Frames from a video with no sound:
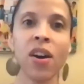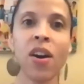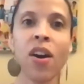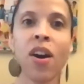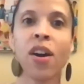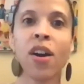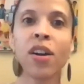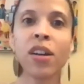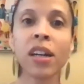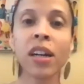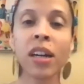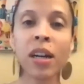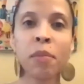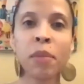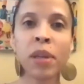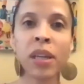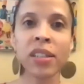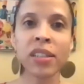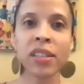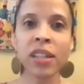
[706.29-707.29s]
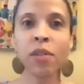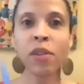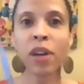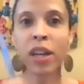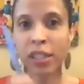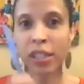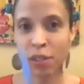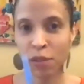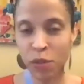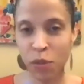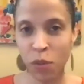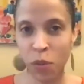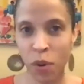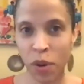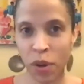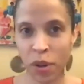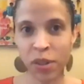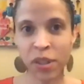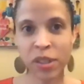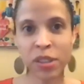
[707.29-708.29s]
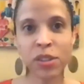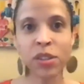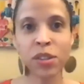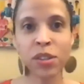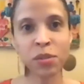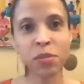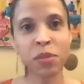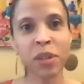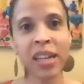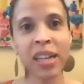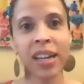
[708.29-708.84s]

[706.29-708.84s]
are coming directly for you.